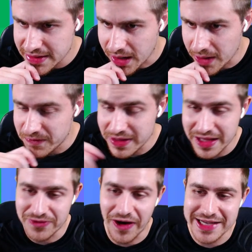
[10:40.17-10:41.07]
Hopefully the
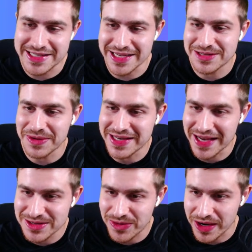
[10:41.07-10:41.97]
advice this week
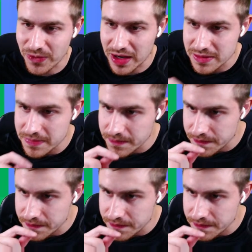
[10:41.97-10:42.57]
does quite well.